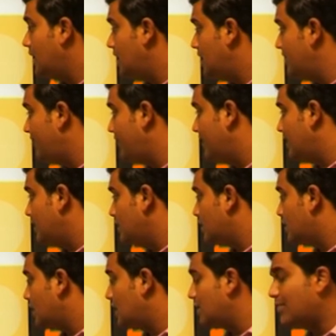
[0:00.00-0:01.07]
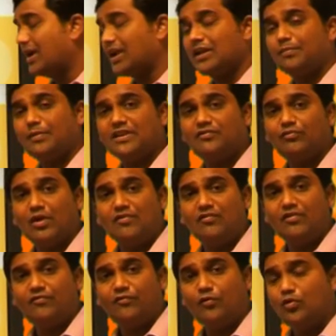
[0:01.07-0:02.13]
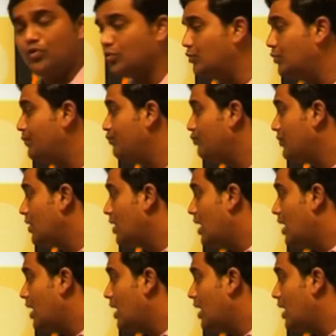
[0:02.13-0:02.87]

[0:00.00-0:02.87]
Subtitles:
Infi, current market price 1142.